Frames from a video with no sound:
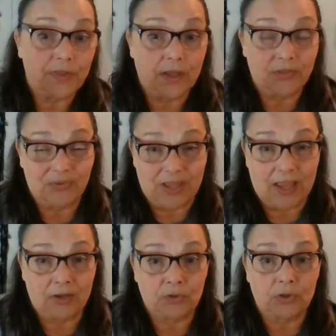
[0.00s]
with the other
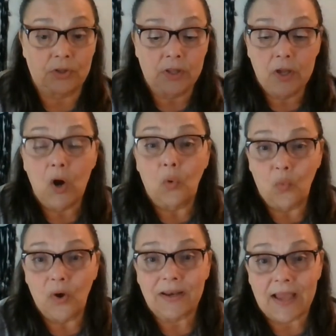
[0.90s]
candle
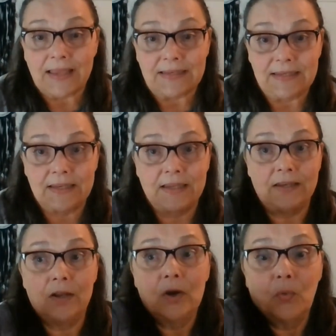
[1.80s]
what I
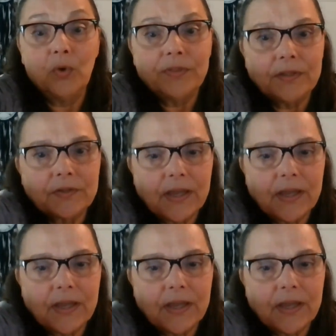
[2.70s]
did with this